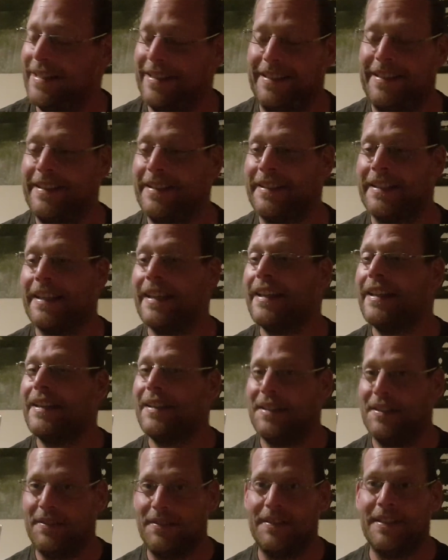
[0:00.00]
really
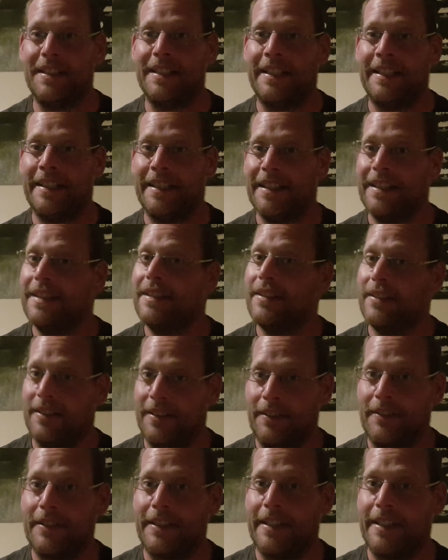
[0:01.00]
really
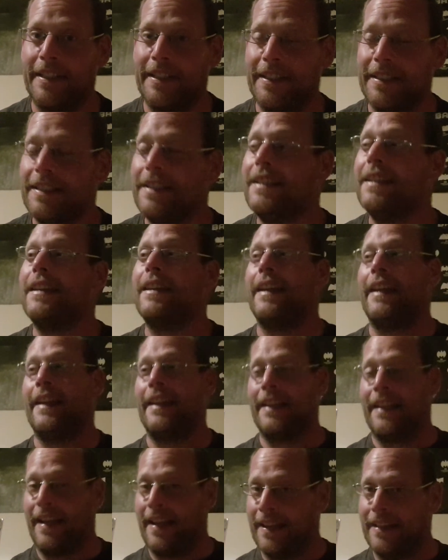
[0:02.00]
don't care
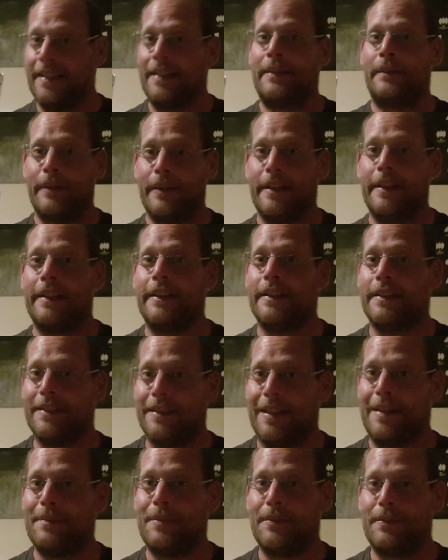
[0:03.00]
in any way
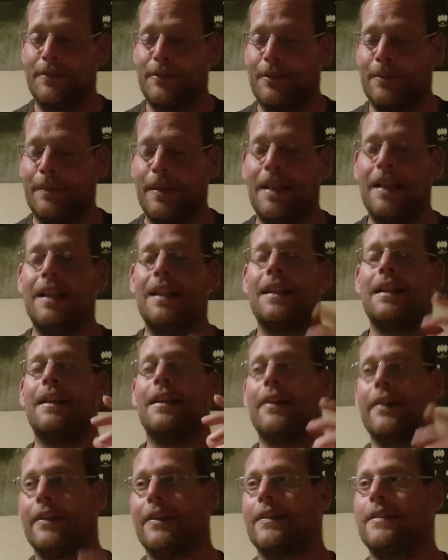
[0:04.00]
shape or form
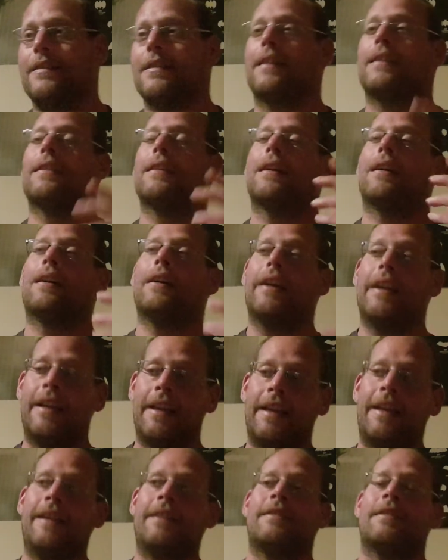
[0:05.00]
like I said
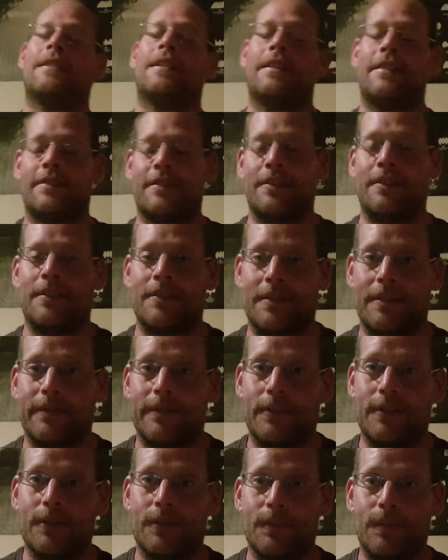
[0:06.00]
it isn't as good as the
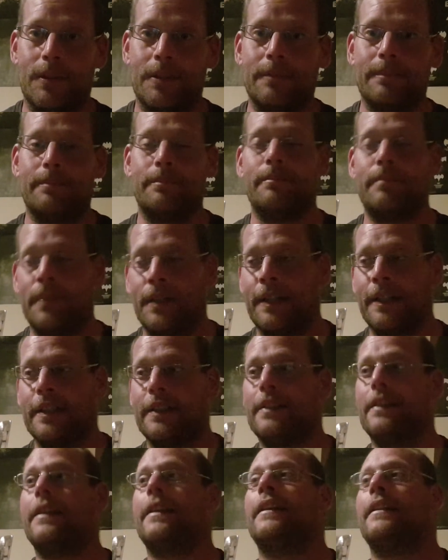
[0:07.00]
first one,
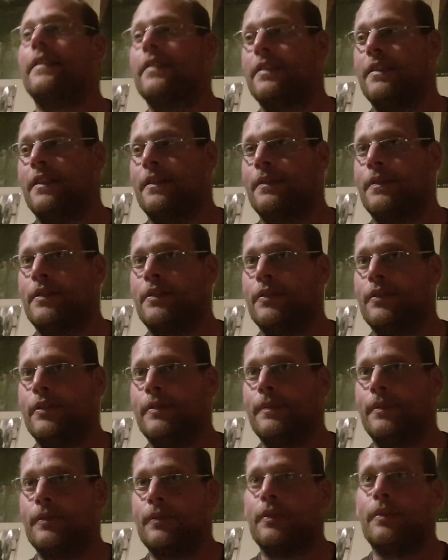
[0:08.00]
but it's still
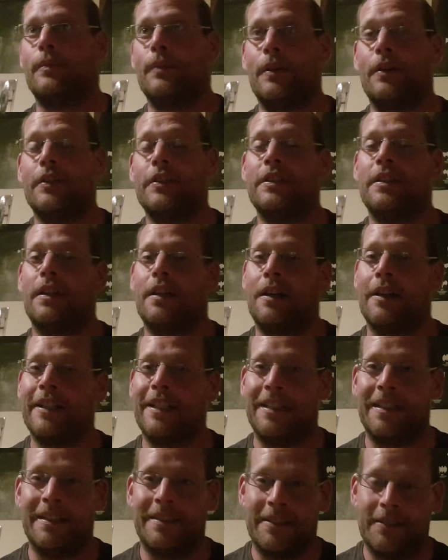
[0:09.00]
enjoyable to watch. I
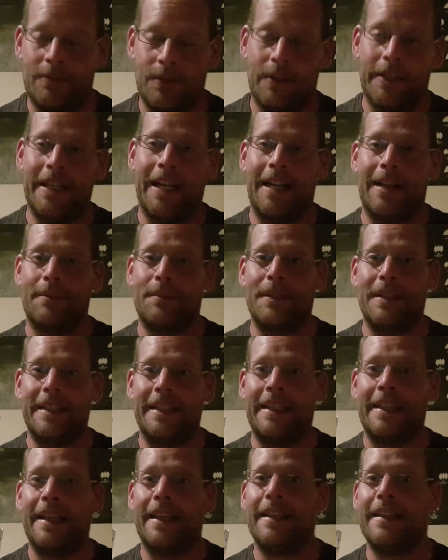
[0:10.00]
can quite
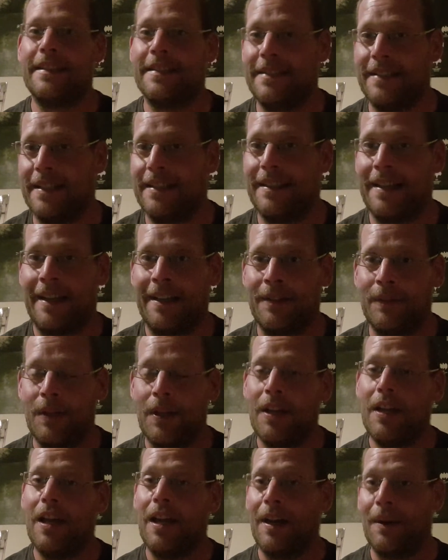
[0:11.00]
happily sit down
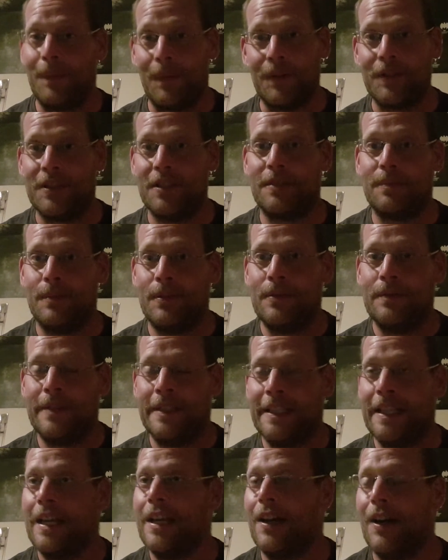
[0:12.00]
and watch this
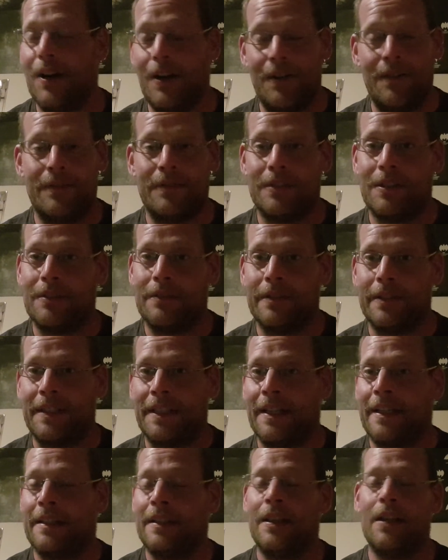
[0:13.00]
movie over and over
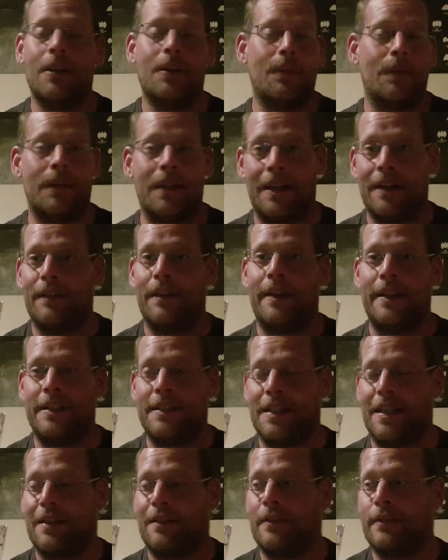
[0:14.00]
again without a
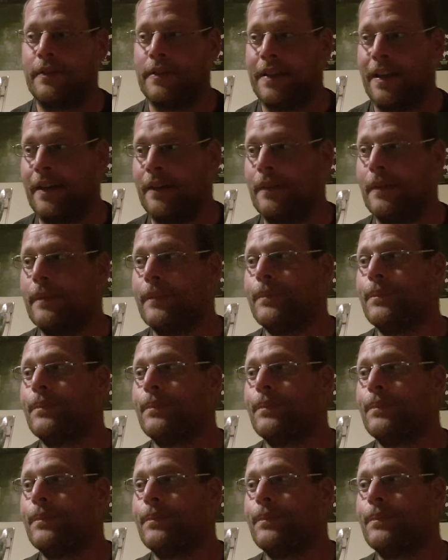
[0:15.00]
shadow of a doubt.